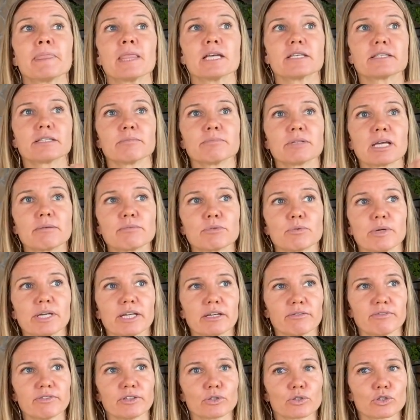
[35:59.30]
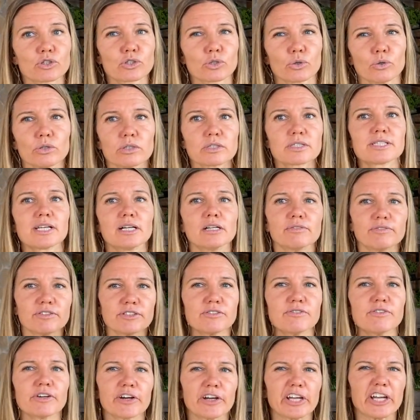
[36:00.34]
sometimes we can feel soul self
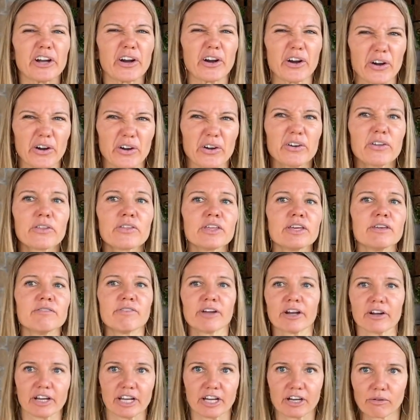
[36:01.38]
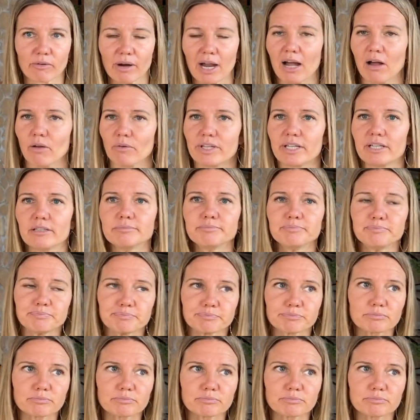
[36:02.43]
is very earthy, very grounded.